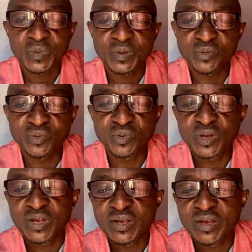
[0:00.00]
You
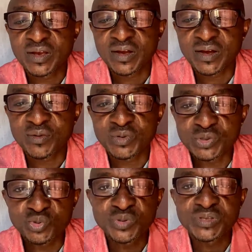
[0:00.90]
know, we
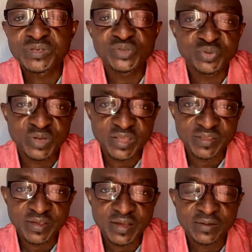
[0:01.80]
do things
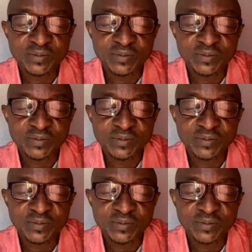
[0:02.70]
together.